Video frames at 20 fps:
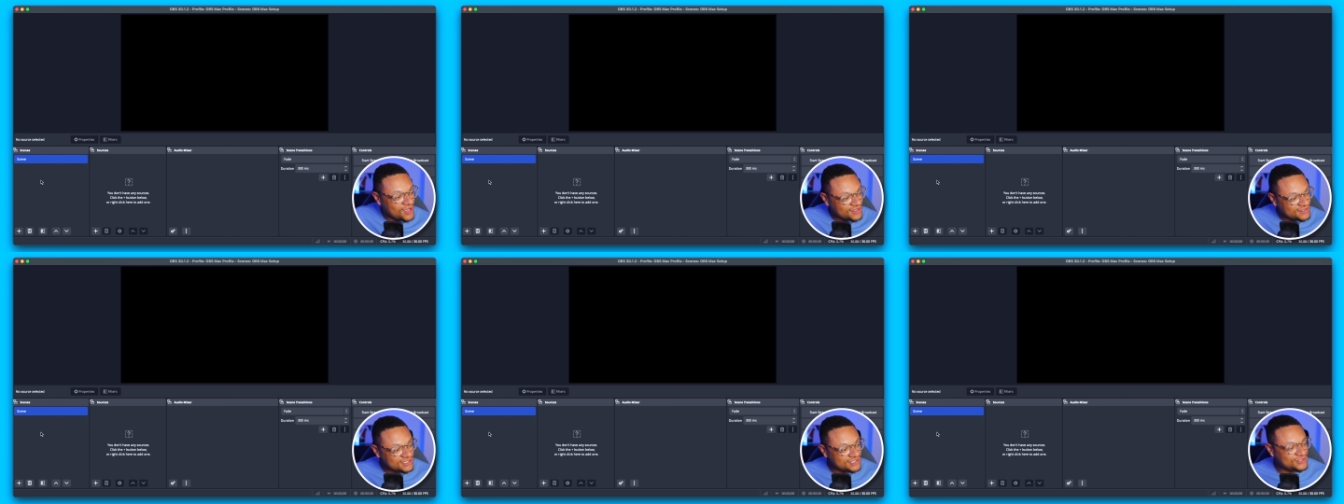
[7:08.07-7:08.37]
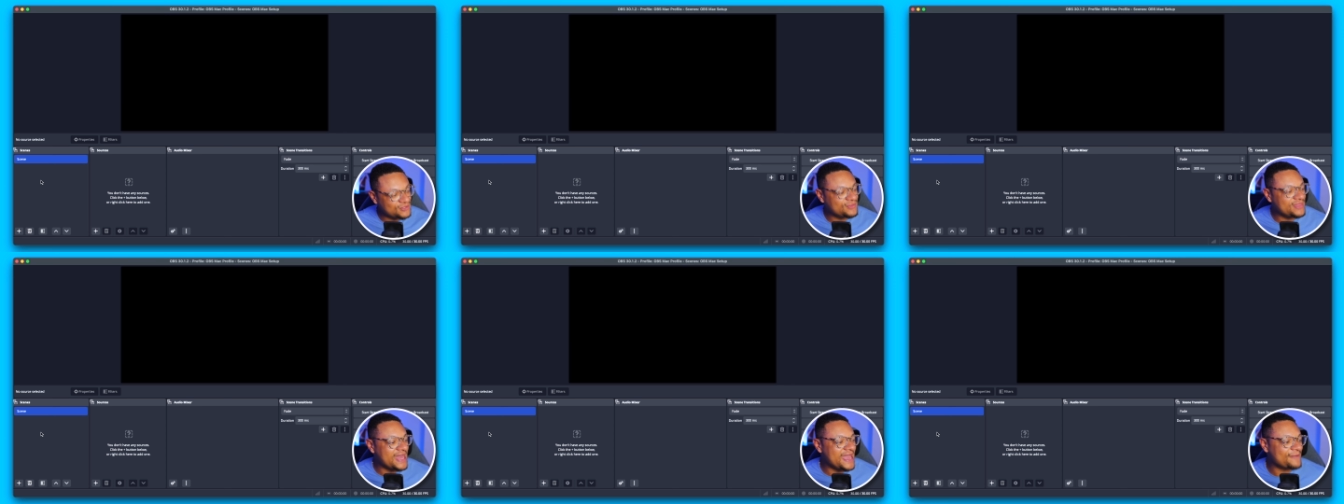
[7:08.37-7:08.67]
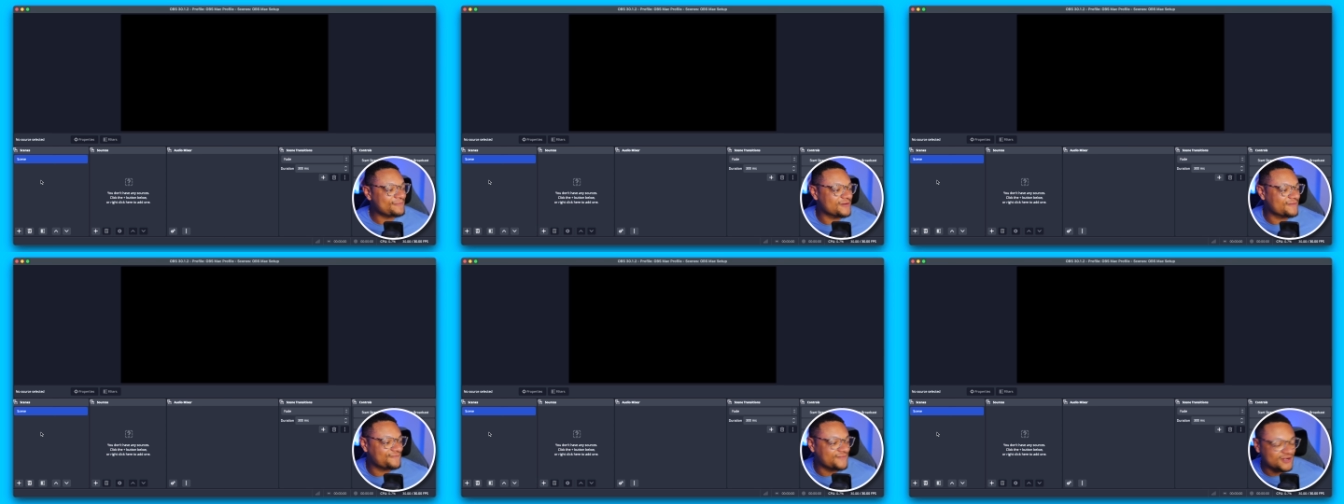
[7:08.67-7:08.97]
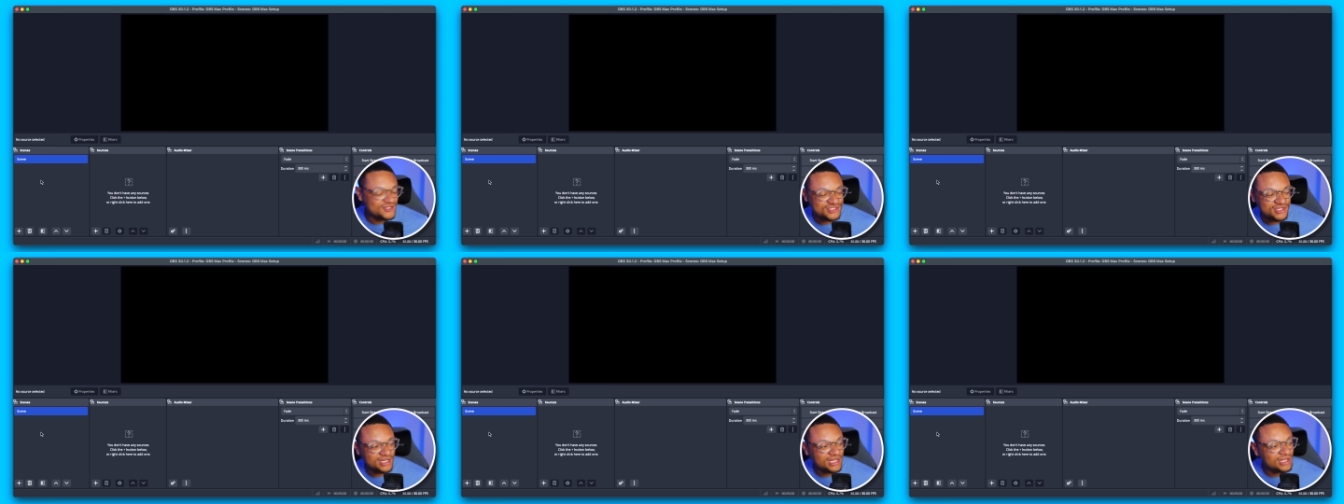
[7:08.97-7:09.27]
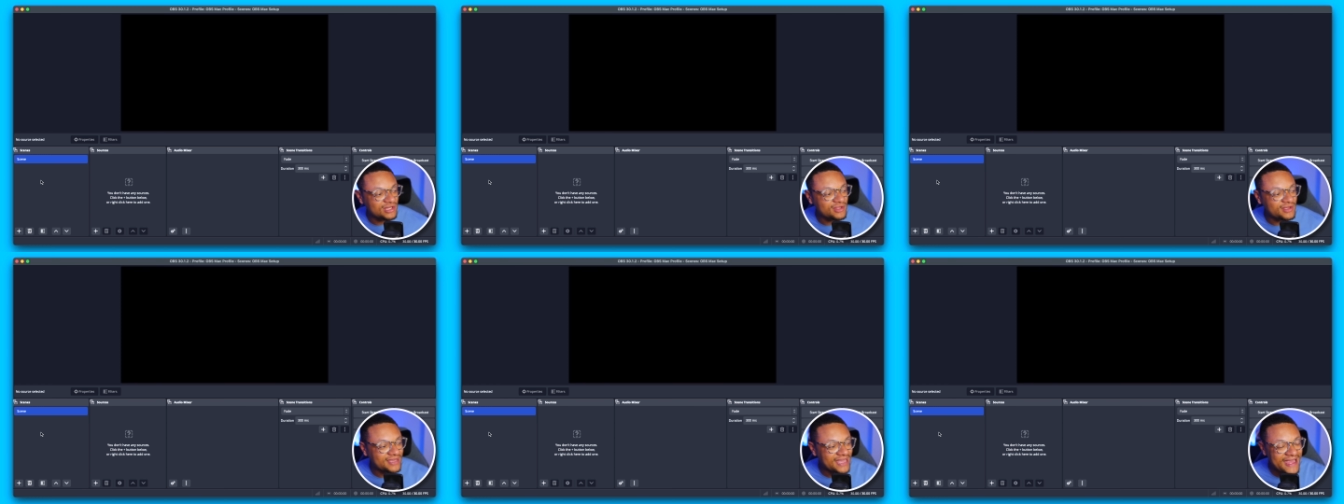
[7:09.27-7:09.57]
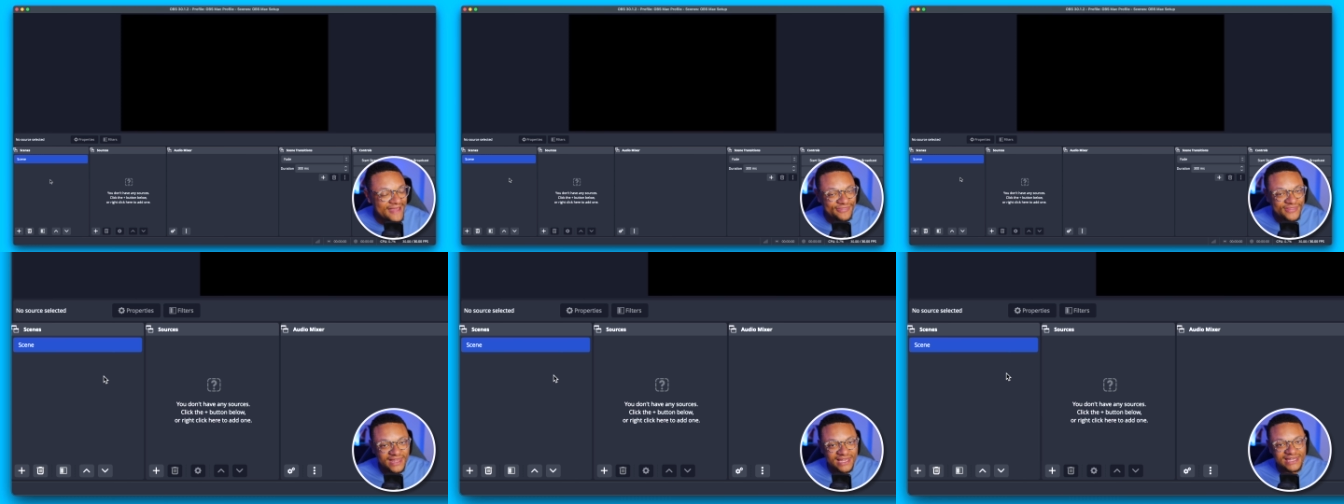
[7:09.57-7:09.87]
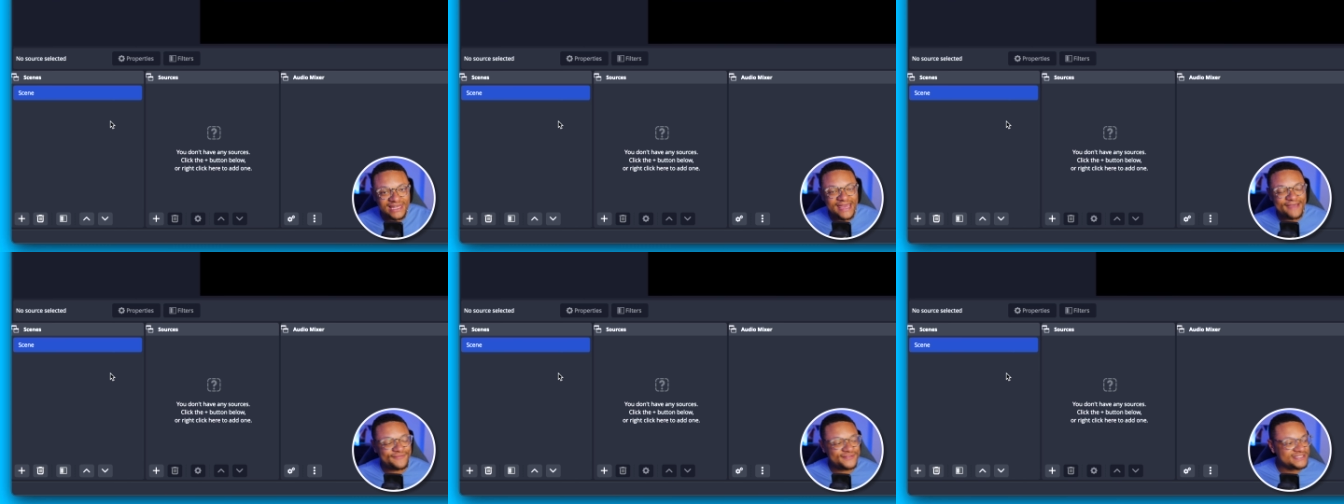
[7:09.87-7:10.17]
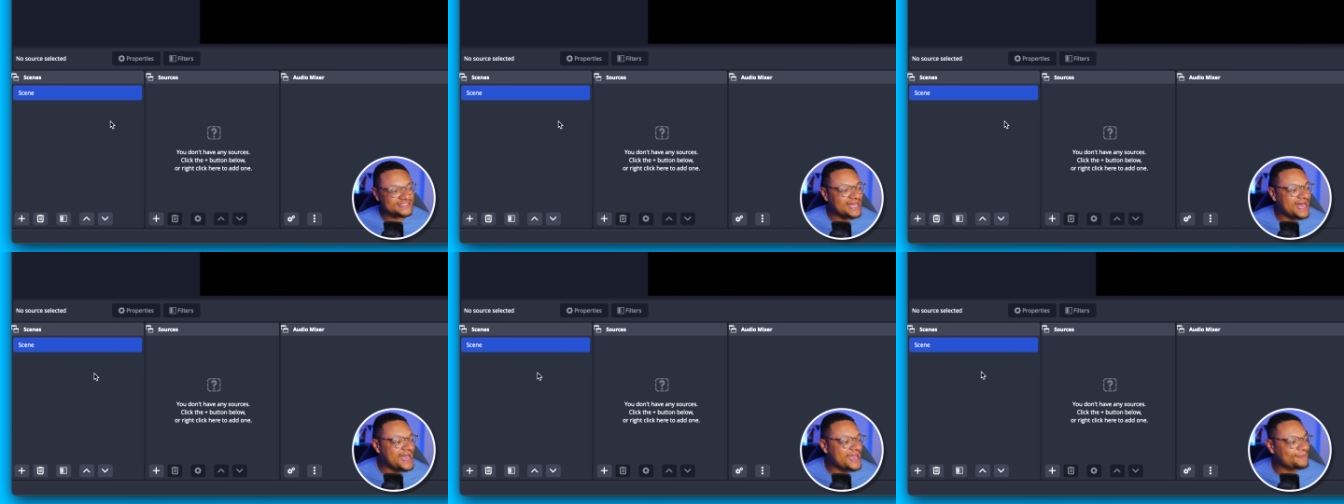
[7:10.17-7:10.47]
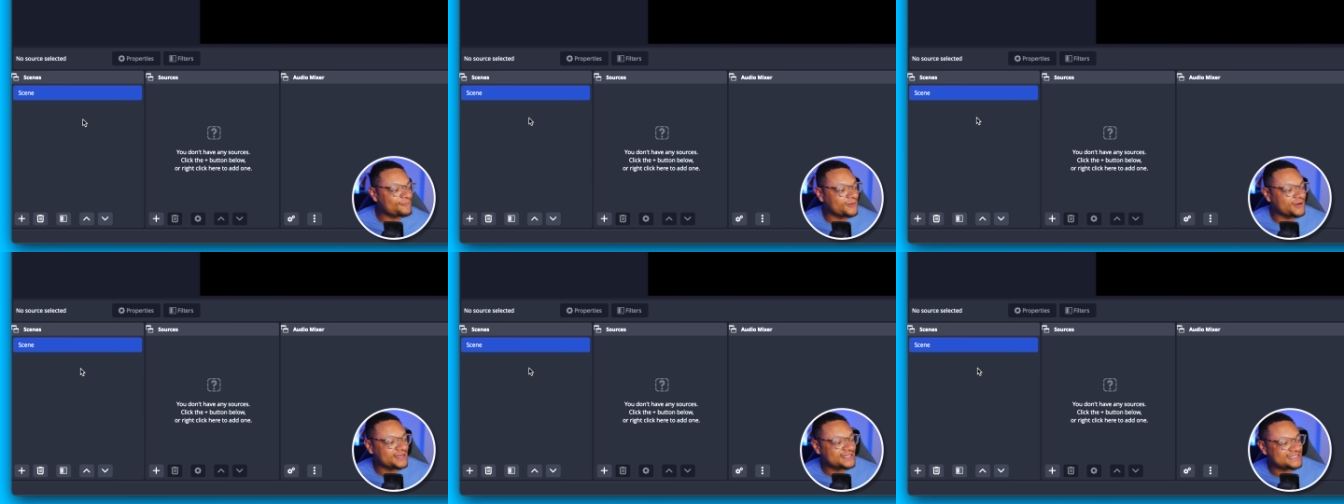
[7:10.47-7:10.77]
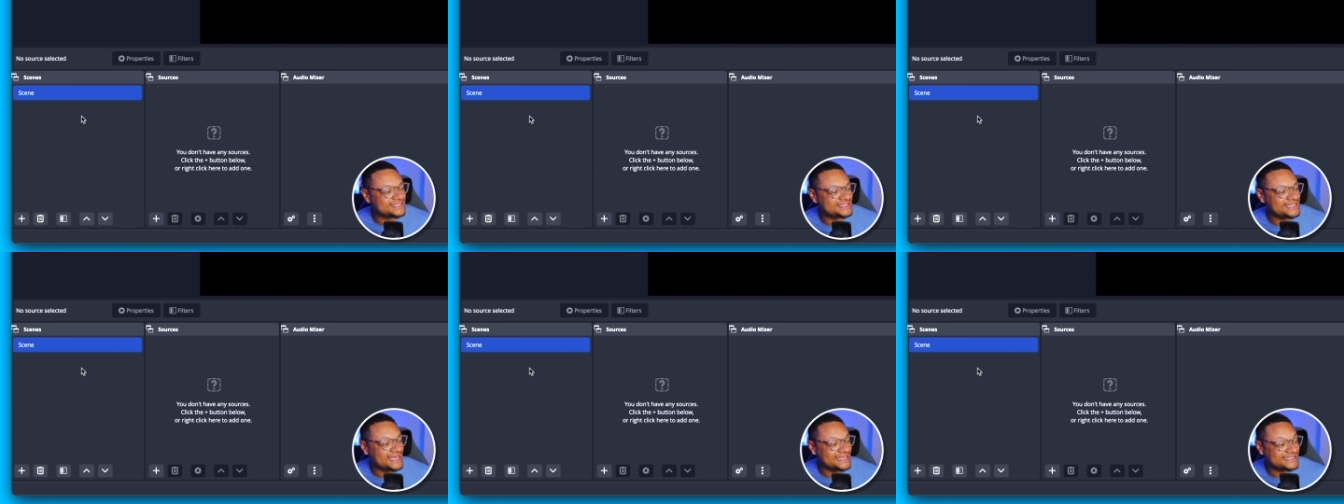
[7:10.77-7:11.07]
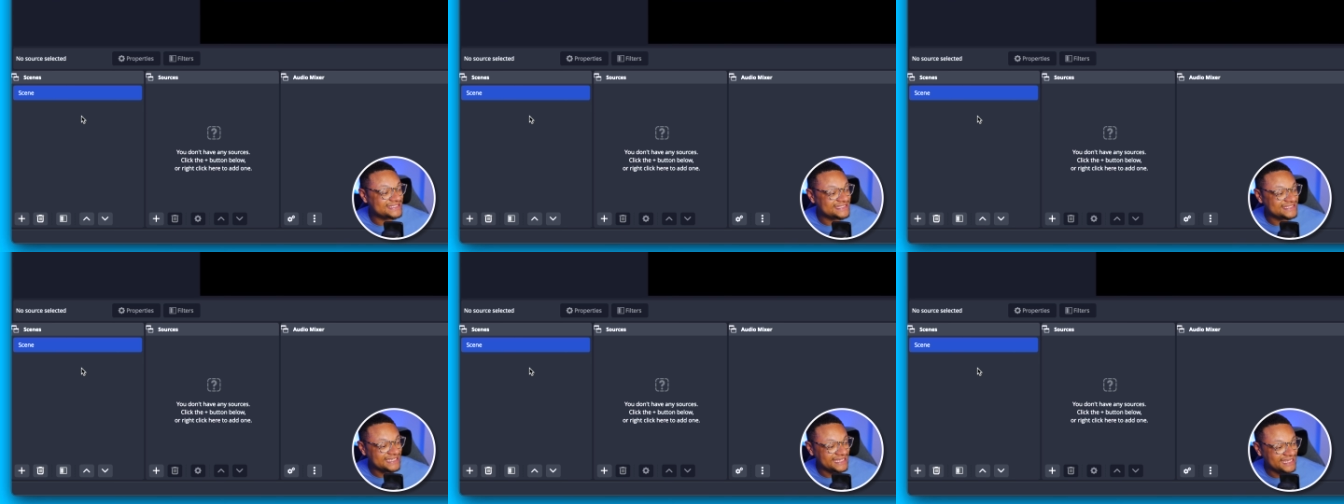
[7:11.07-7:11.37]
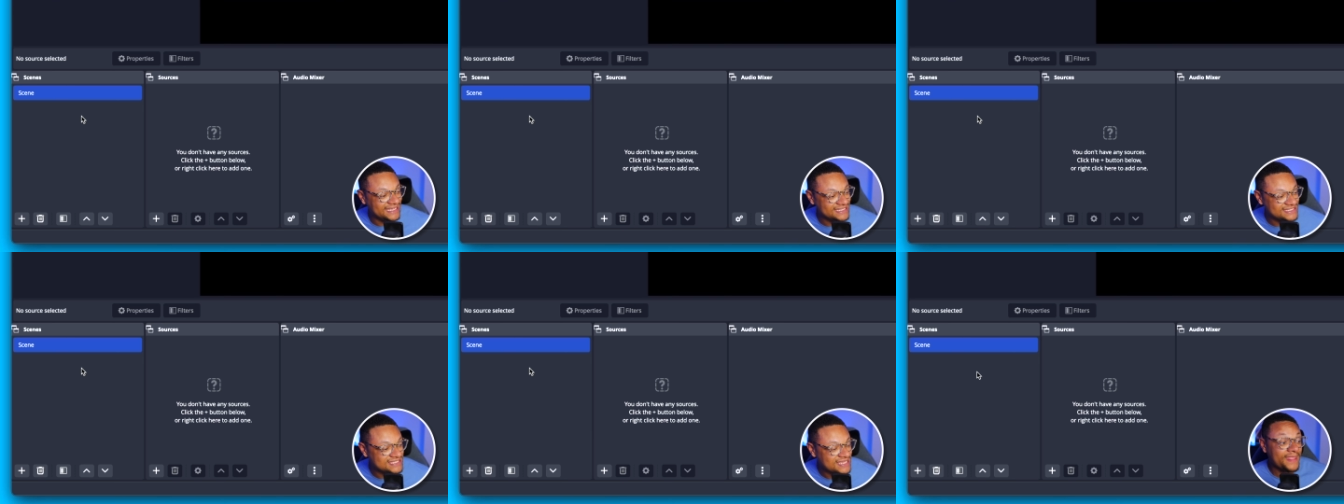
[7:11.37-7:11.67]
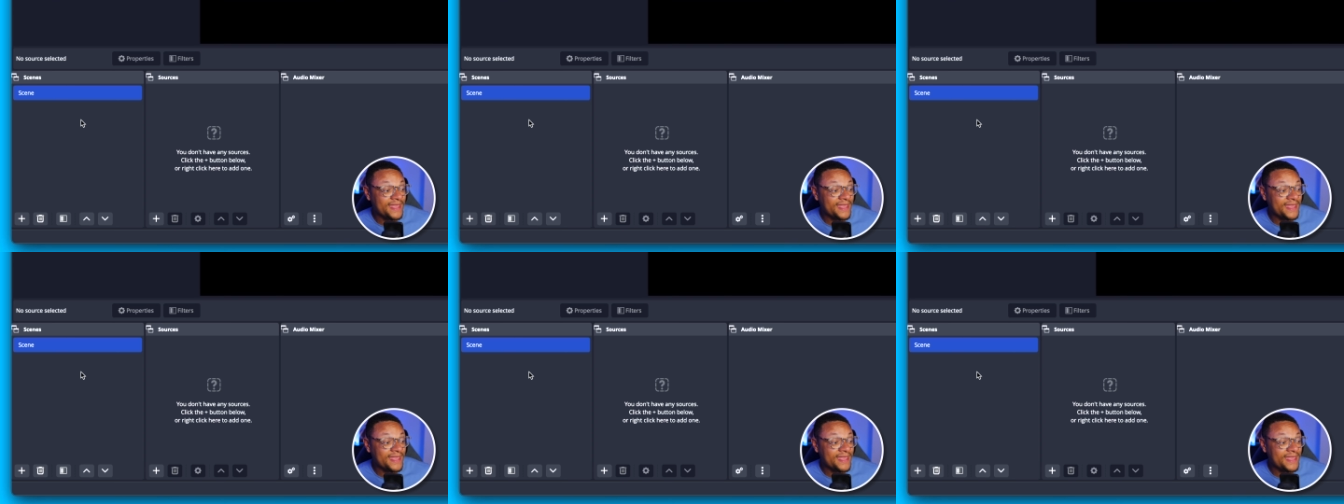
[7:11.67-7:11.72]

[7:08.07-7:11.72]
To do that, we're first gonna look at the left side where it says scenes,